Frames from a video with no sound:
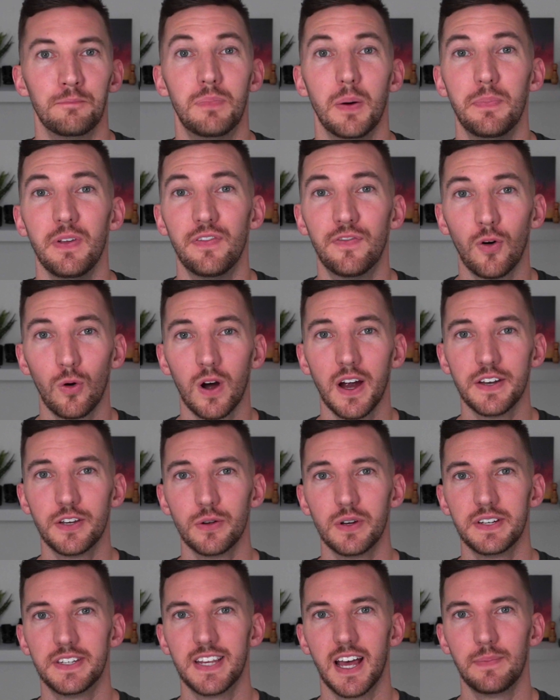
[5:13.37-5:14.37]
But before I
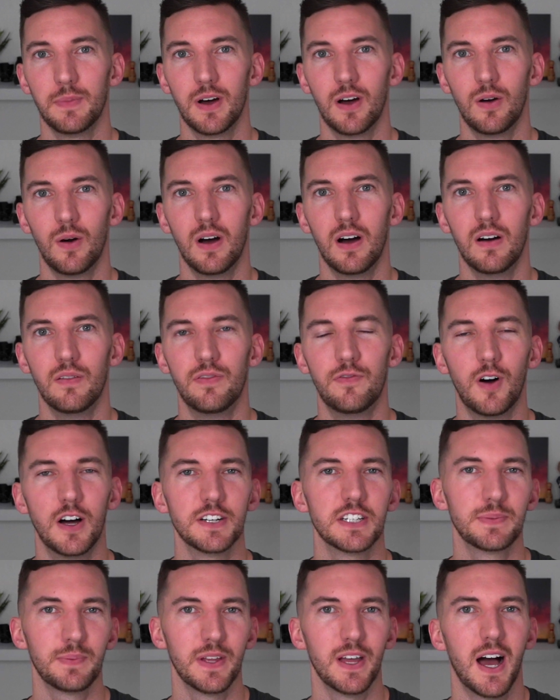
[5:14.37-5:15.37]
do a demo of
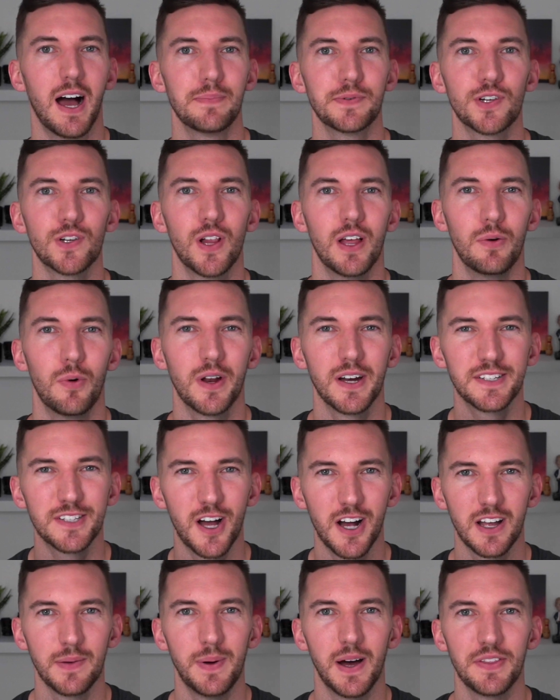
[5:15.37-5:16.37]
font display optional, I want to
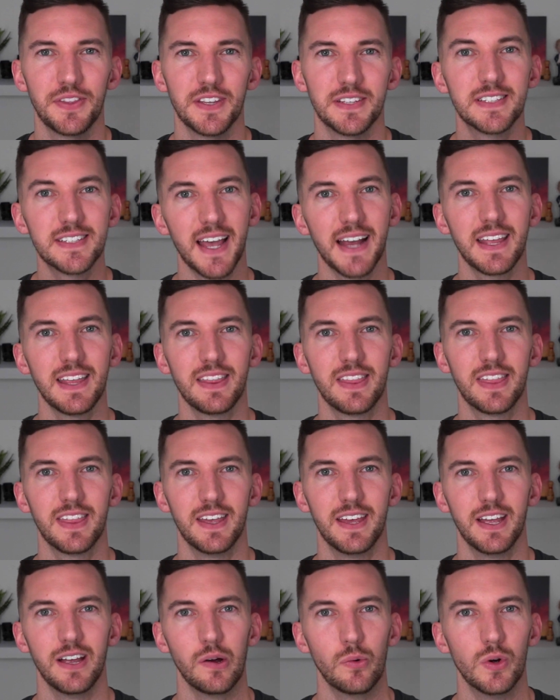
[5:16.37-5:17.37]
talk about the second
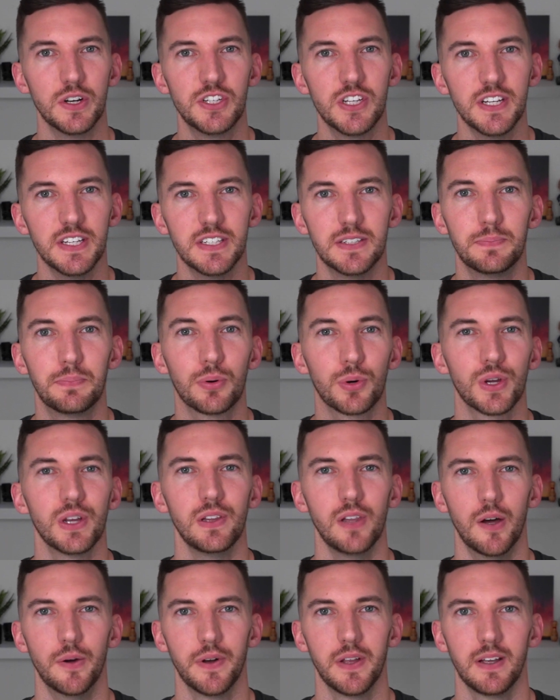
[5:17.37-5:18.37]
thing, which is
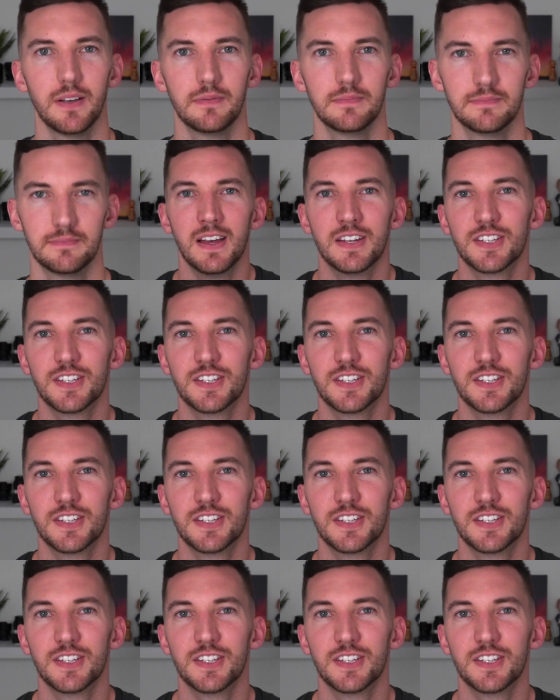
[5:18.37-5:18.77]
preloading.